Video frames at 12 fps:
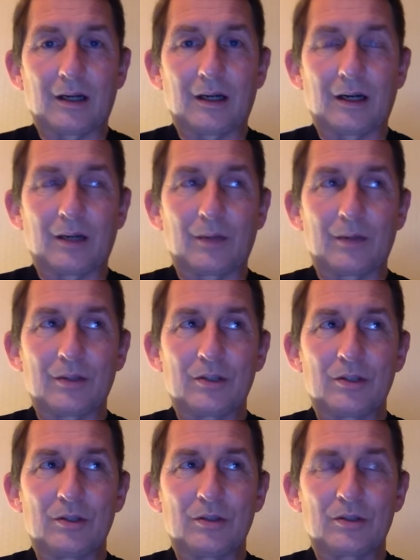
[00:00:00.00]
I want
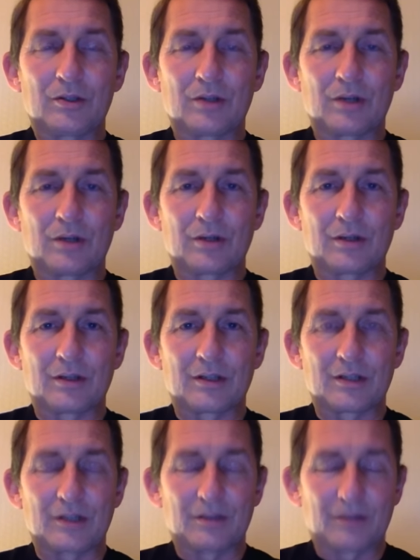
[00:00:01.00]
you to know that
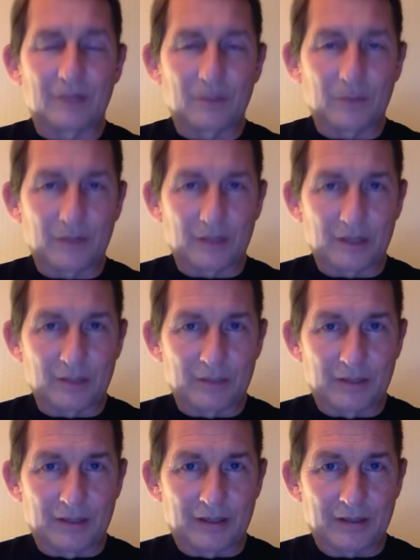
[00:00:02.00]
this evening we're going to
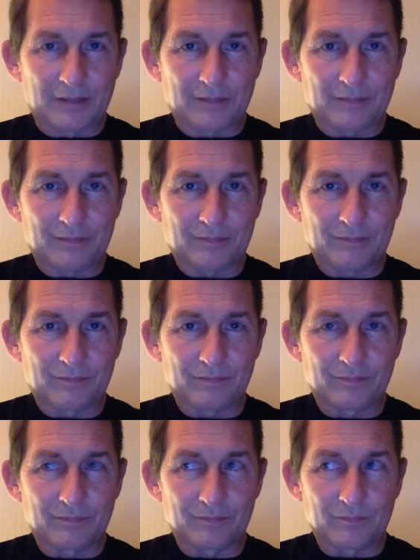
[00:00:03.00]
be,
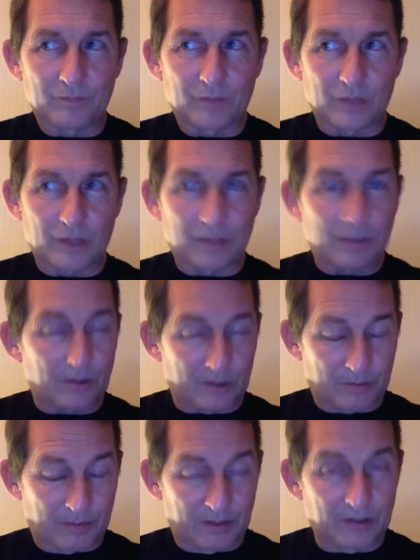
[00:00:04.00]
well, I'm going
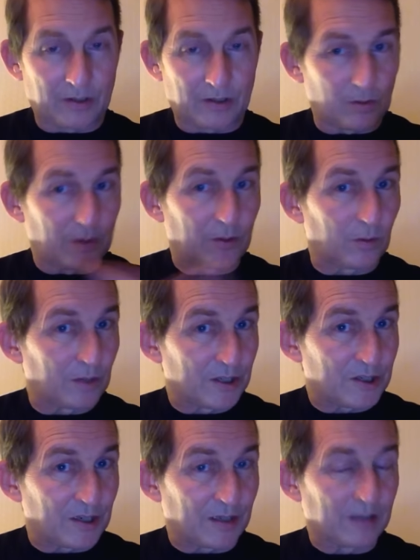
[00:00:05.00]
to be, don't know when you're
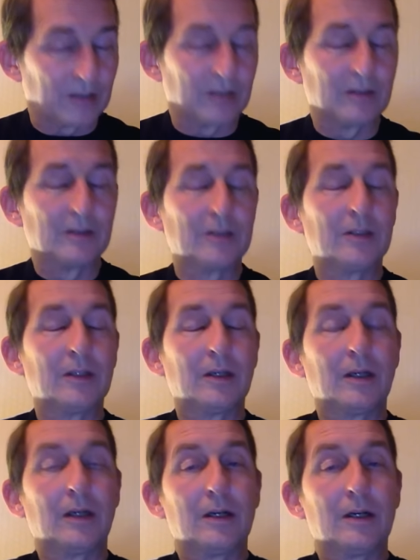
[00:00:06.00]
listening,
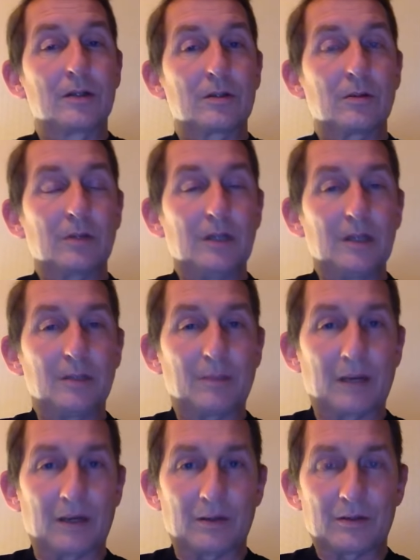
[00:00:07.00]
talking
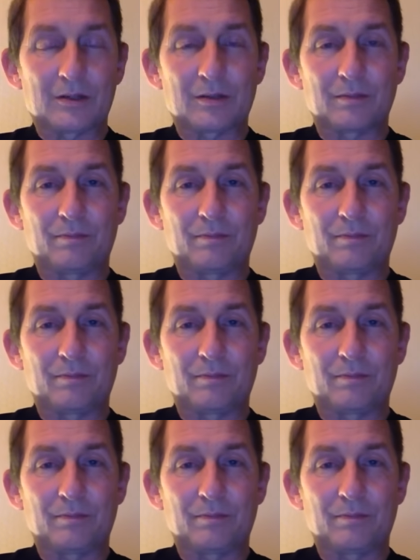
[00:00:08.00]
about